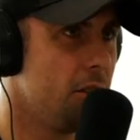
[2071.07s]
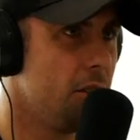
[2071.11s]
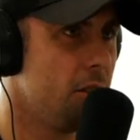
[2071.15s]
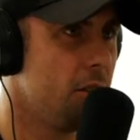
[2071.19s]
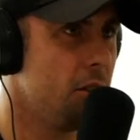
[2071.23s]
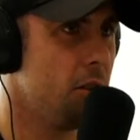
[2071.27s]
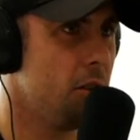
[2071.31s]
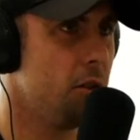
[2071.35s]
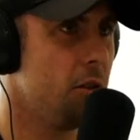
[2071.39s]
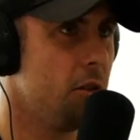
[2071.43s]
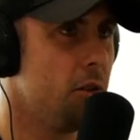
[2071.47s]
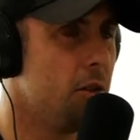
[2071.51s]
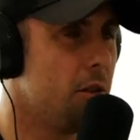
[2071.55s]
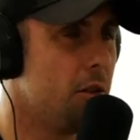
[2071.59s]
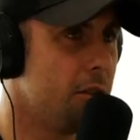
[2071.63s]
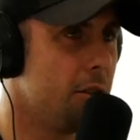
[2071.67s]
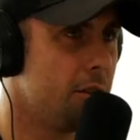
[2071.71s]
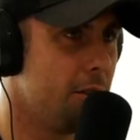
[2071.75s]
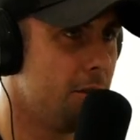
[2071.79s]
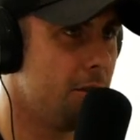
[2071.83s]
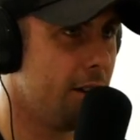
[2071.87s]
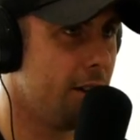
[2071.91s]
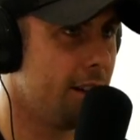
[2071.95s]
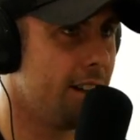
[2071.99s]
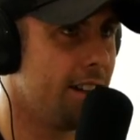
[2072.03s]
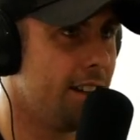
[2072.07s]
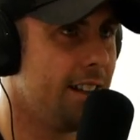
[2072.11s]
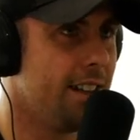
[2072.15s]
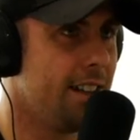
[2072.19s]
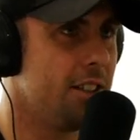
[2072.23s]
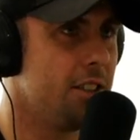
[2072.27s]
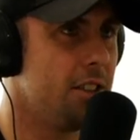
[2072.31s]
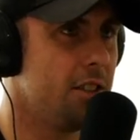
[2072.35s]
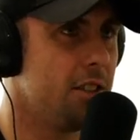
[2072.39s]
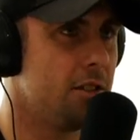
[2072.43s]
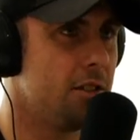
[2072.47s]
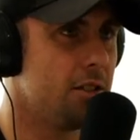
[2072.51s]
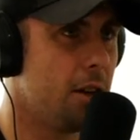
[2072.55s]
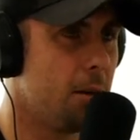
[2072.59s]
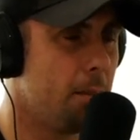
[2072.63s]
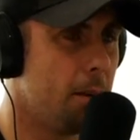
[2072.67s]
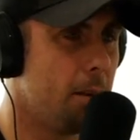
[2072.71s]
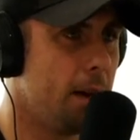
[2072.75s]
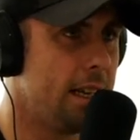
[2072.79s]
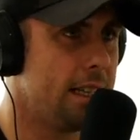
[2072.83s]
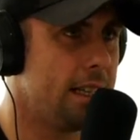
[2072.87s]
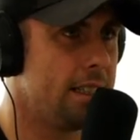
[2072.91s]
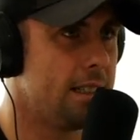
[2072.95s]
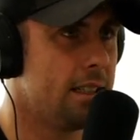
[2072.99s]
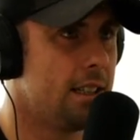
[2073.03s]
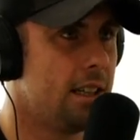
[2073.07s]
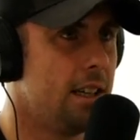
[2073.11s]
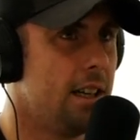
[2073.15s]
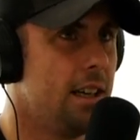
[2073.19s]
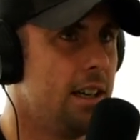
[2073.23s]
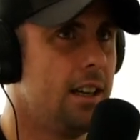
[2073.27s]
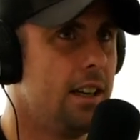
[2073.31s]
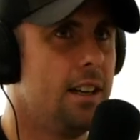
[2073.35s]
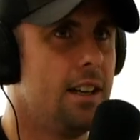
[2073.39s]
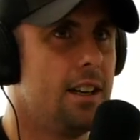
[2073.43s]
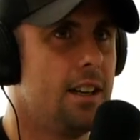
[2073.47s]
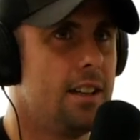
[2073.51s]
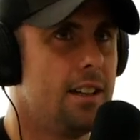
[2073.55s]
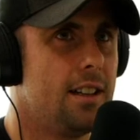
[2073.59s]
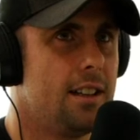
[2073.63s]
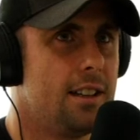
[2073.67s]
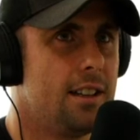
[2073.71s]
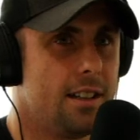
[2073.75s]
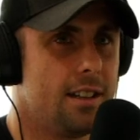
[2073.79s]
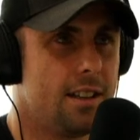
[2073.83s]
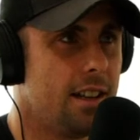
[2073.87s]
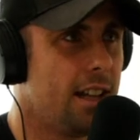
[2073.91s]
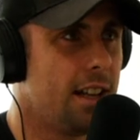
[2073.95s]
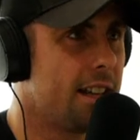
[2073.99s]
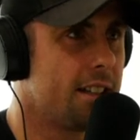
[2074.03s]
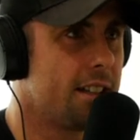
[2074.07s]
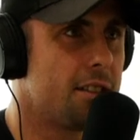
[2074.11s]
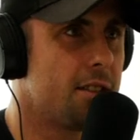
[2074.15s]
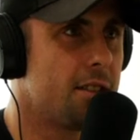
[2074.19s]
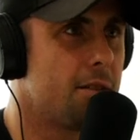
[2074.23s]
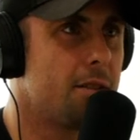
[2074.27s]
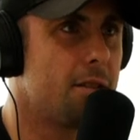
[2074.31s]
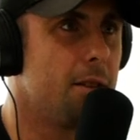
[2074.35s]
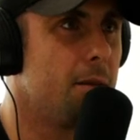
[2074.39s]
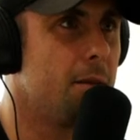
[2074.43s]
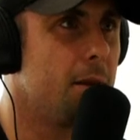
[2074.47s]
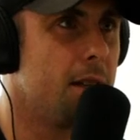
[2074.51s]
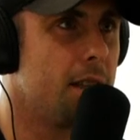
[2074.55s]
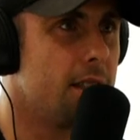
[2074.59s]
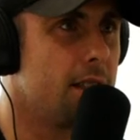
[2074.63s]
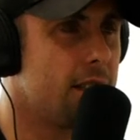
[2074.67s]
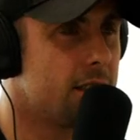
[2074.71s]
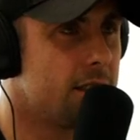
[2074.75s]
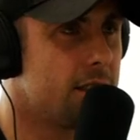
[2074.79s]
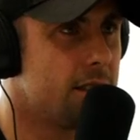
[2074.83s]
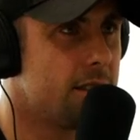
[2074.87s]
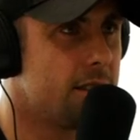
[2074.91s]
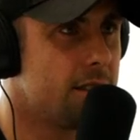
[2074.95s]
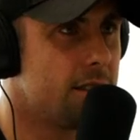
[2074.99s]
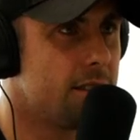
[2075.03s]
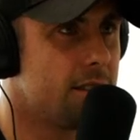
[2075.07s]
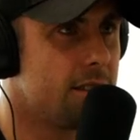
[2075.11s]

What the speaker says: your auto-regulation top end the last 3 weeks.